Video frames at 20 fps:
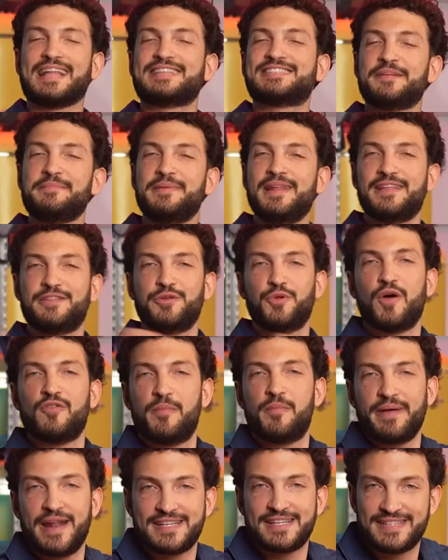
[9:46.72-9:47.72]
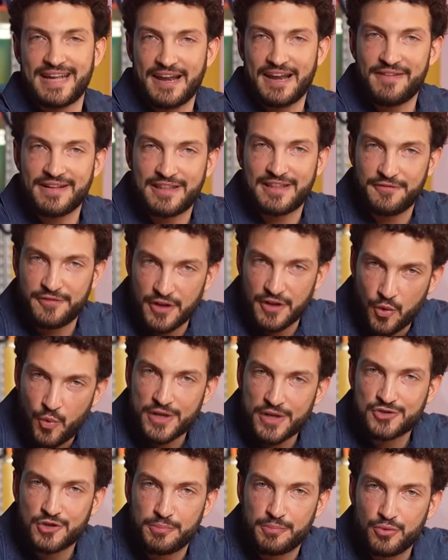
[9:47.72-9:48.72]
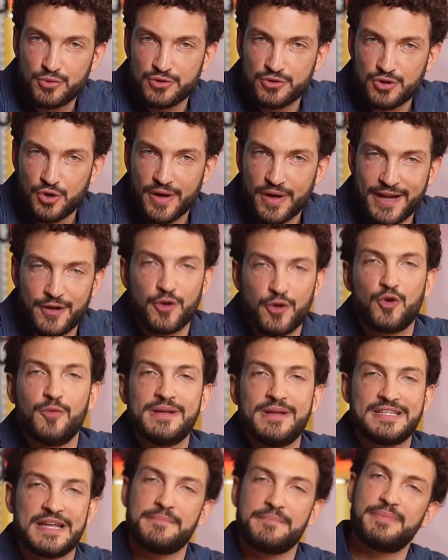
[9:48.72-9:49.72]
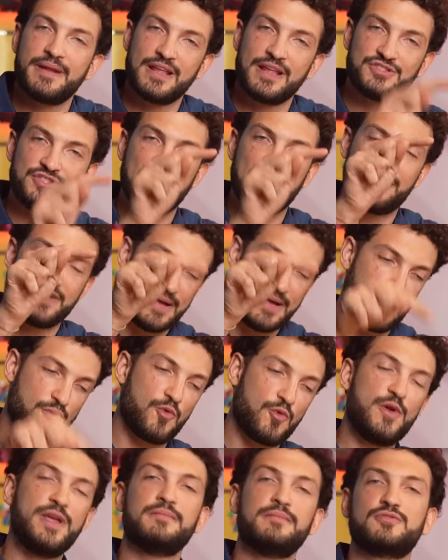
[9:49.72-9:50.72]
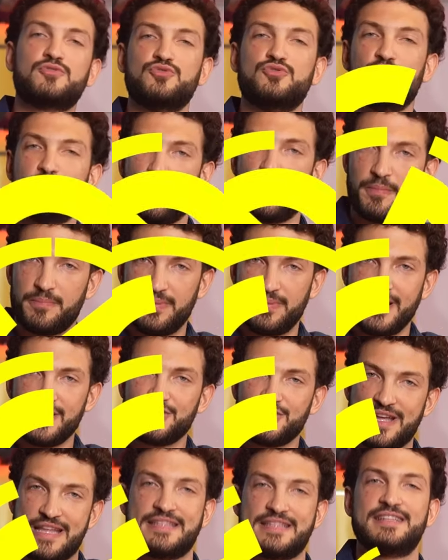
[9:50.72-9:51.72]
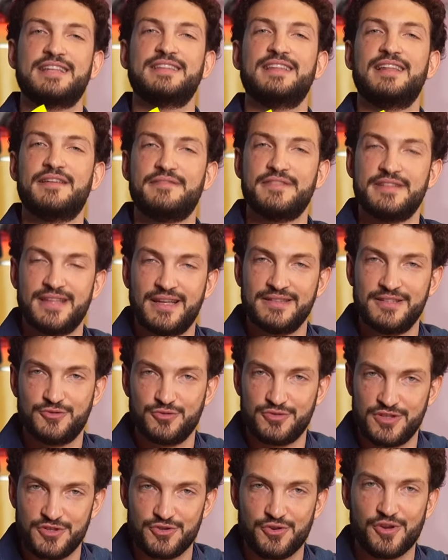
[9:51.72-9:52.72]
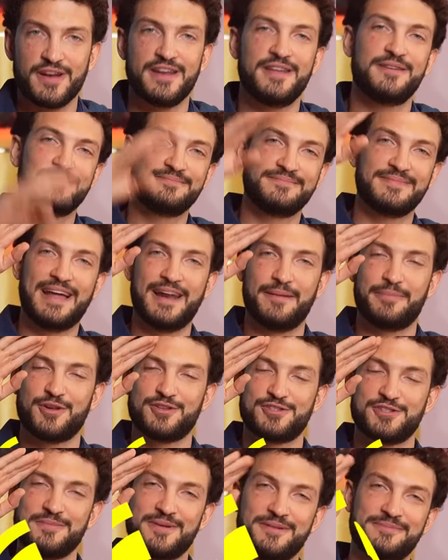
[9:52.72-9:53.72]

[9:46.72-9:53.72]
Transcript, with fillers: Thank you so much for making it this far, and as always, see you again soon, right here on Geopop Everyday Science. Until next